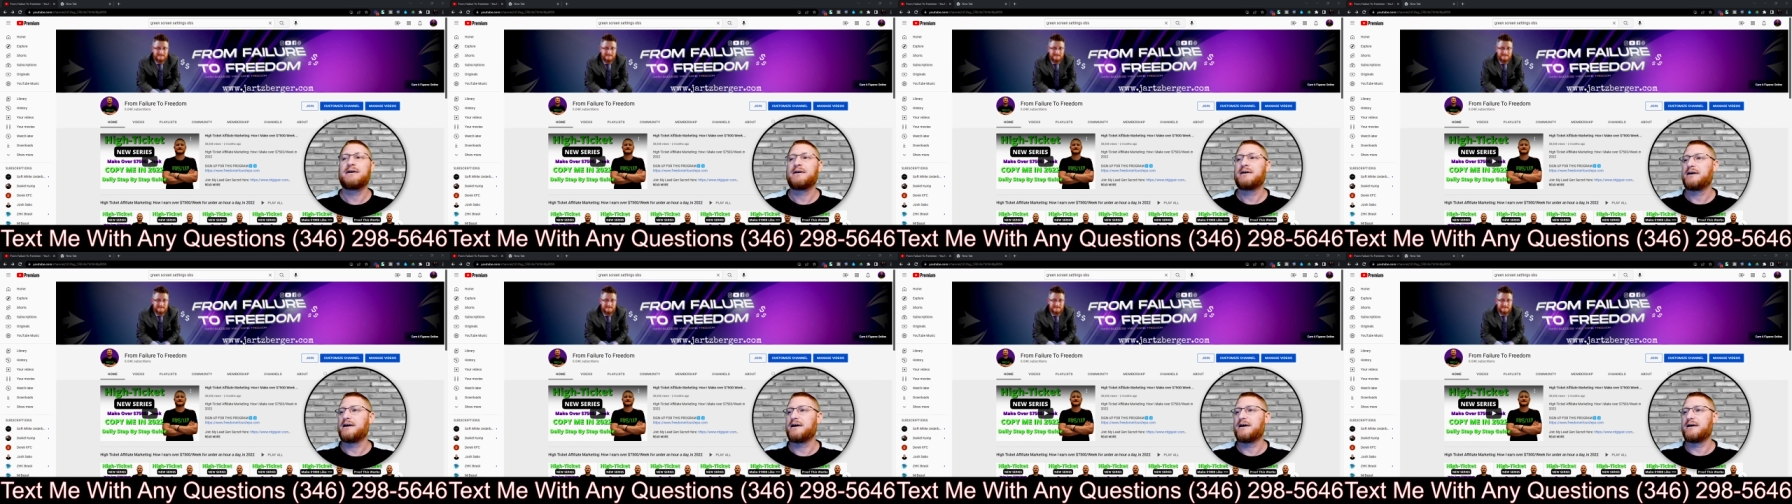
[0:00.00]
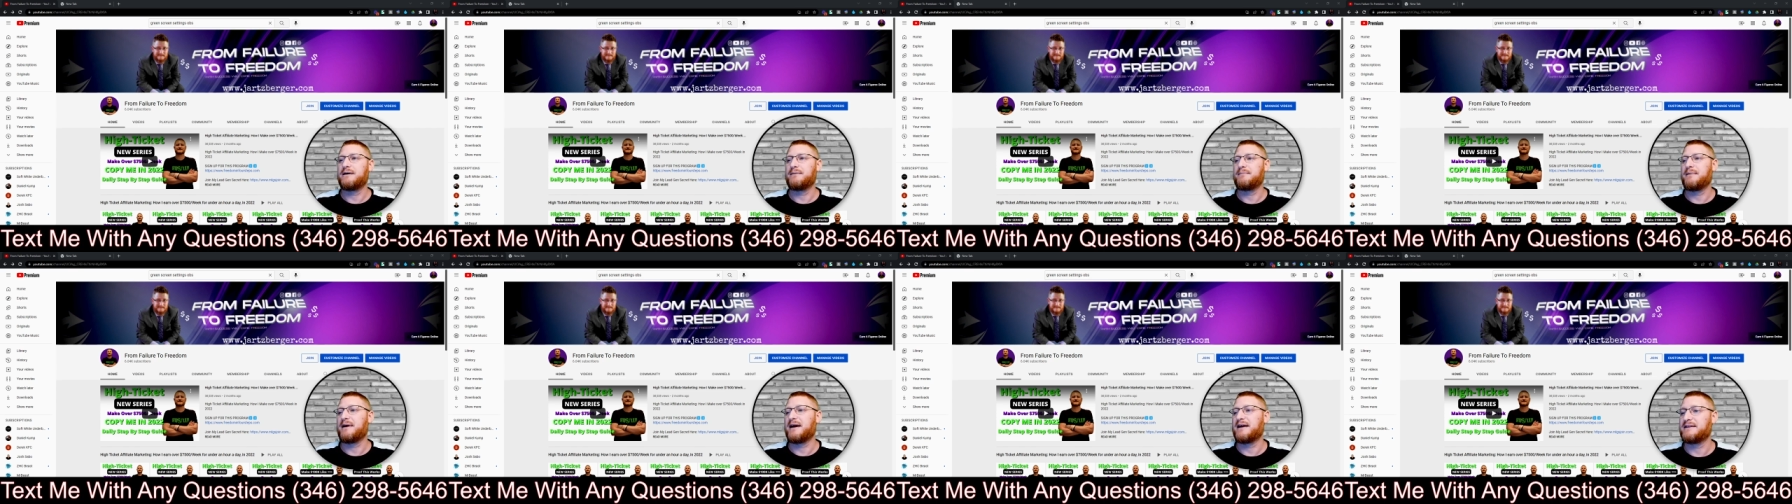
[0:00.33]

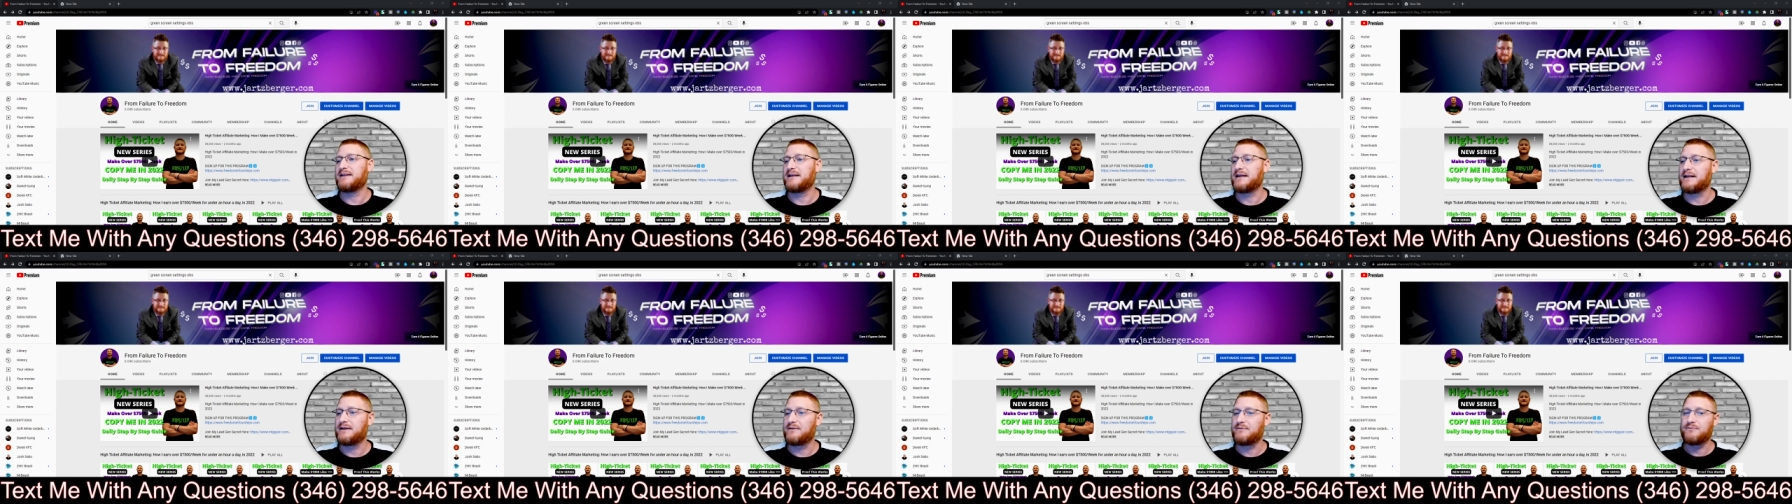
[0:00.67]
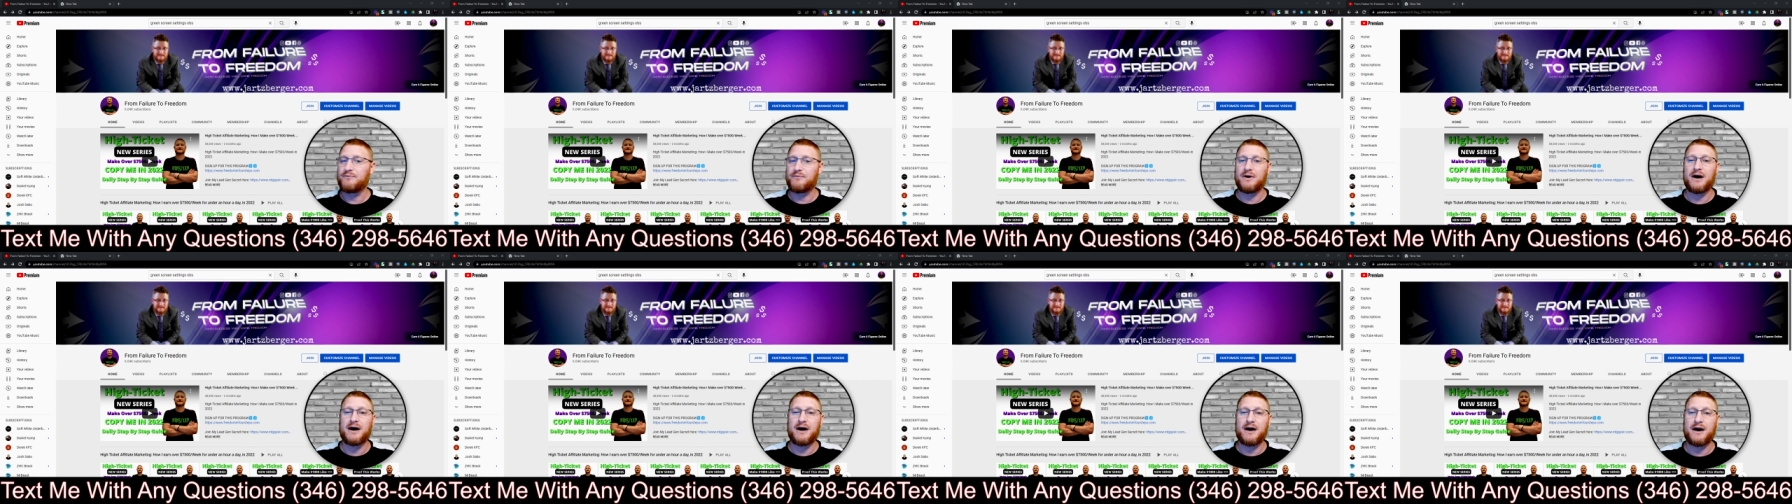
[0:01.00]
And then
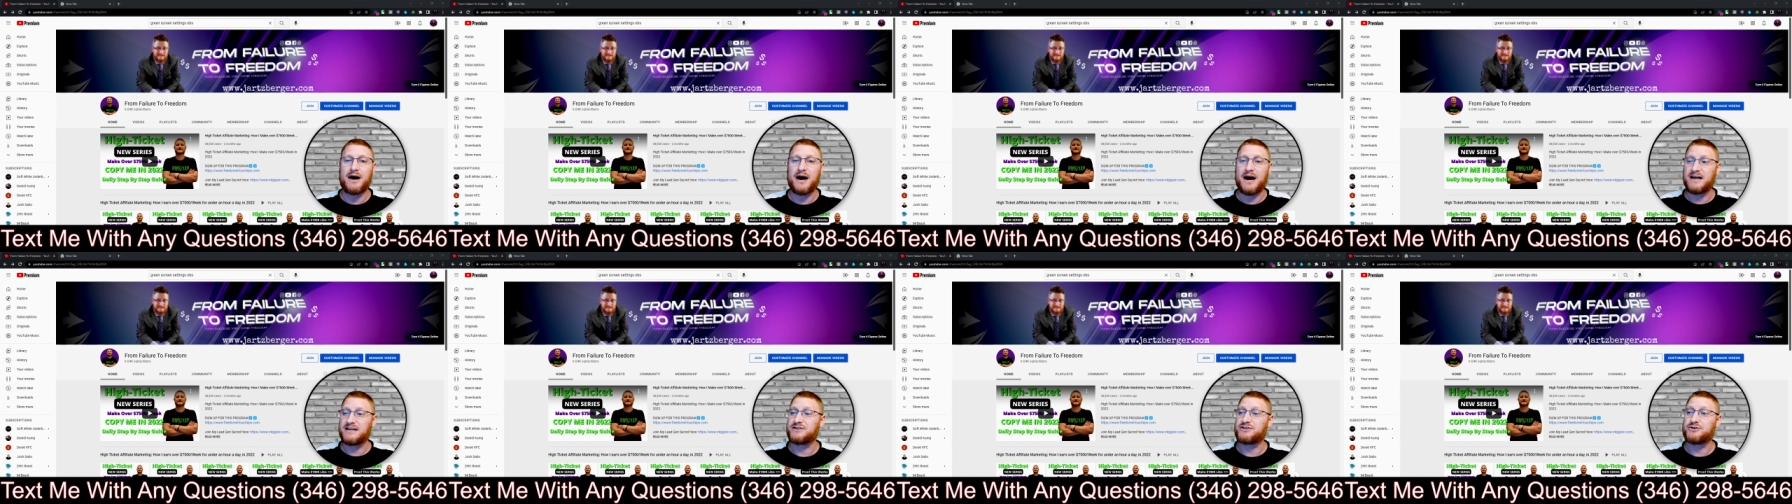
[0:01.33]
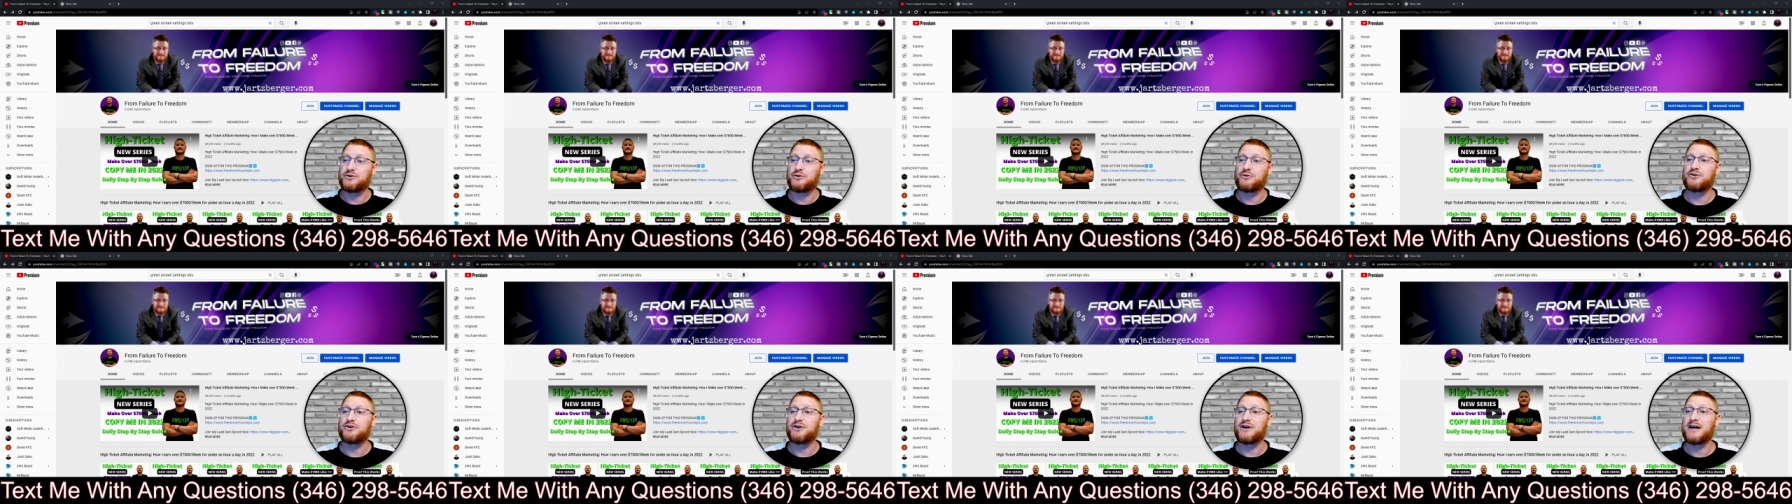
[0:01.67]
I
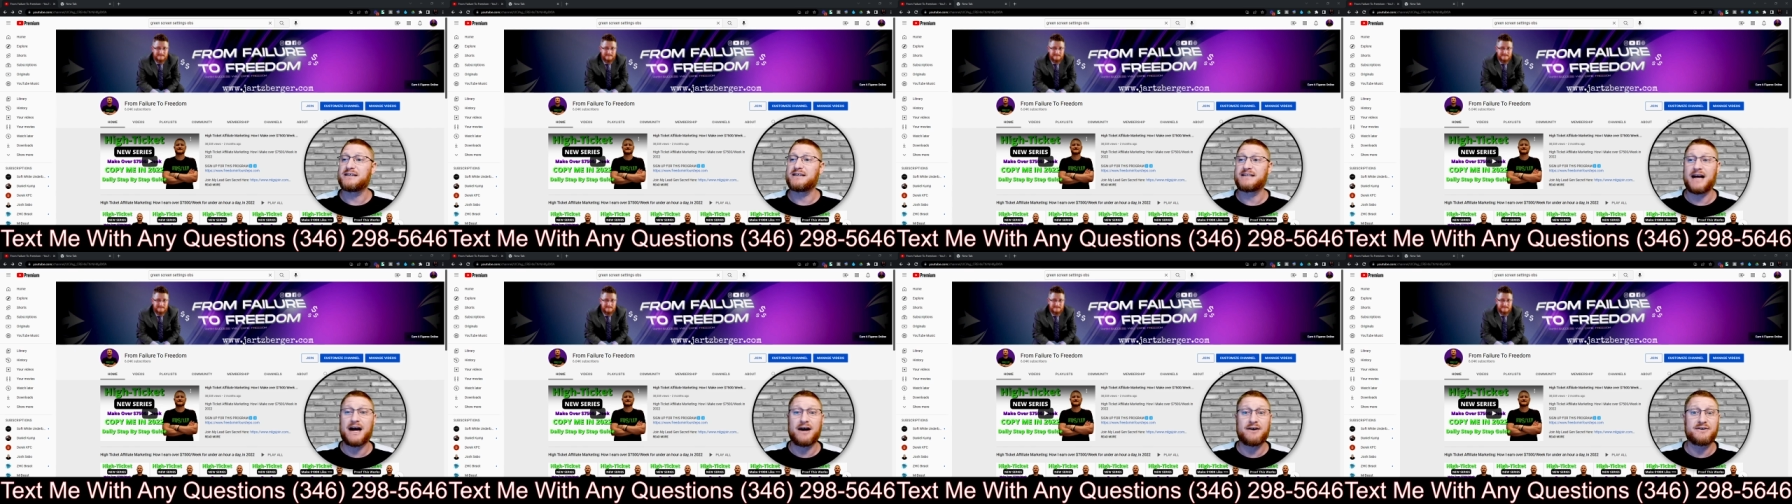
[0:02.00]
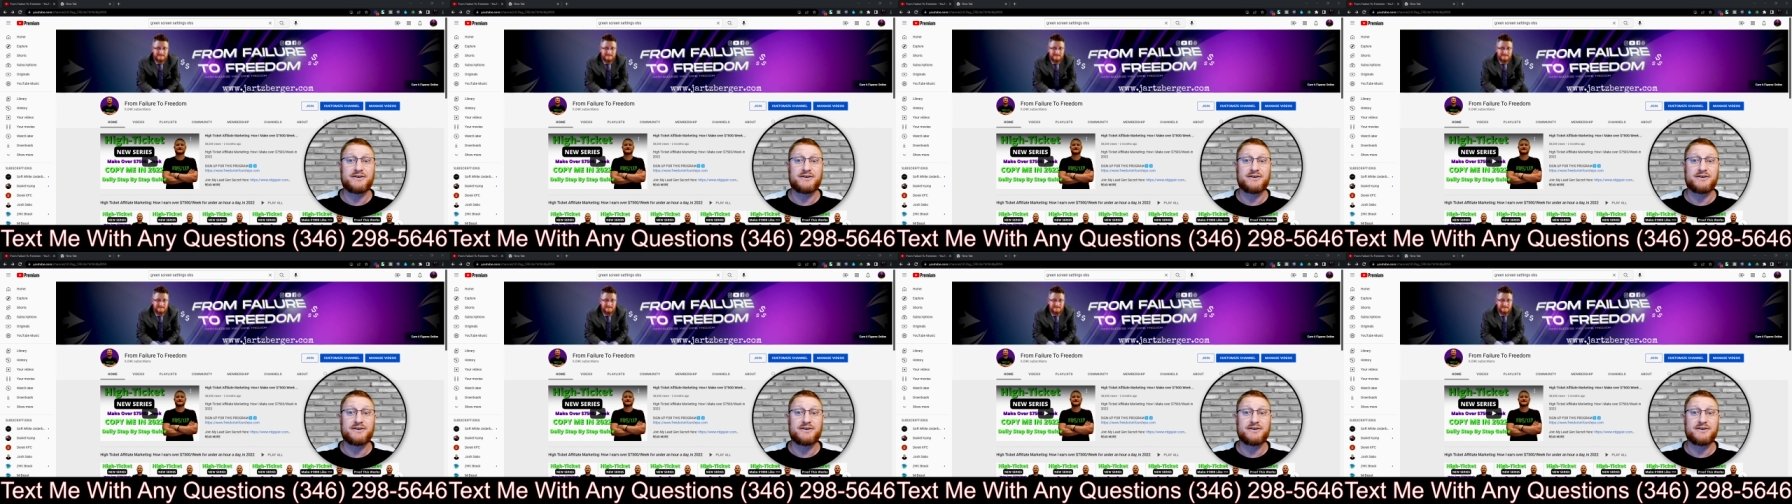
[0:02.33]
show you guys how